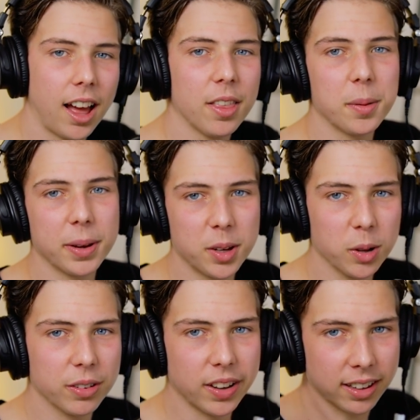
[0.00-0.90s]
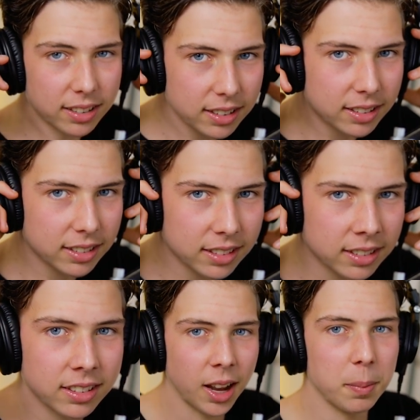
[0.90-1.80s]
I thought it'd be cool if, like,
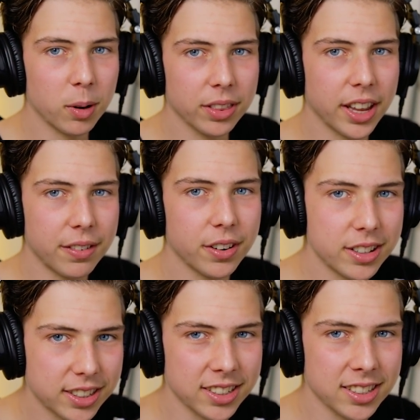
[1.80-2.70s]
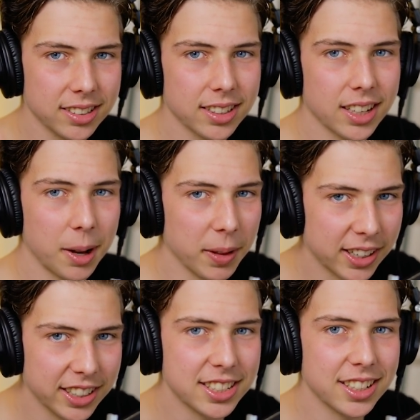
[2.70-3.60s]
I put on the headphones, because I'm,
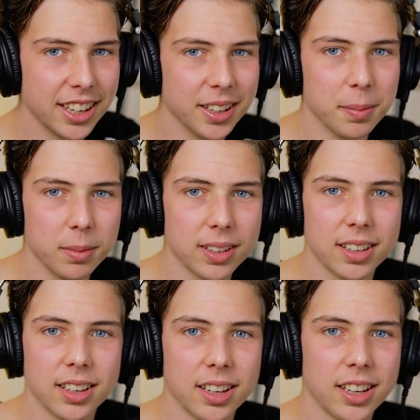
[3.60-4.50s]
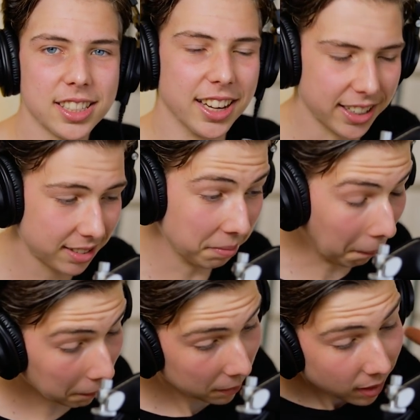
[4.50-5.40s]
like, listening to, it's like,
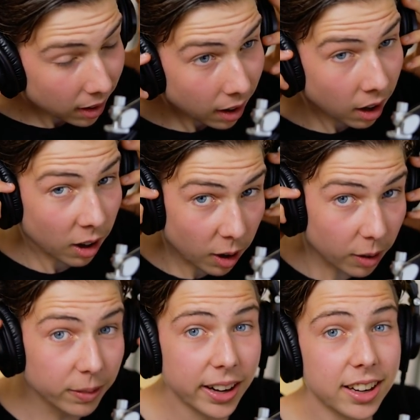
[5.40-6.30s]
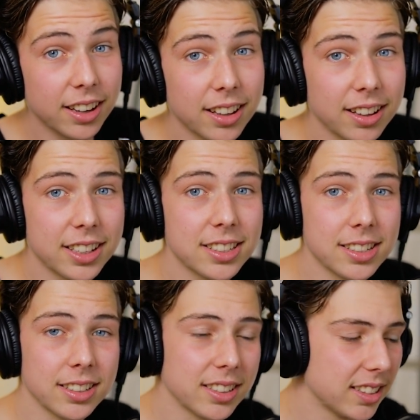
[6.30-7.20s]
ready to
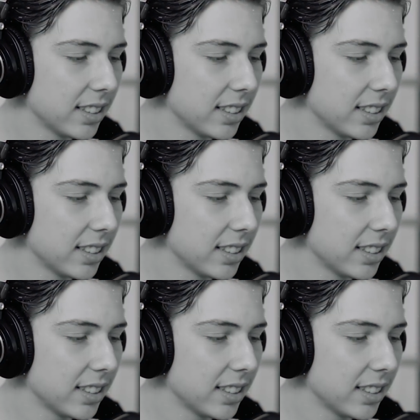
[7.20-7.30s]
listen.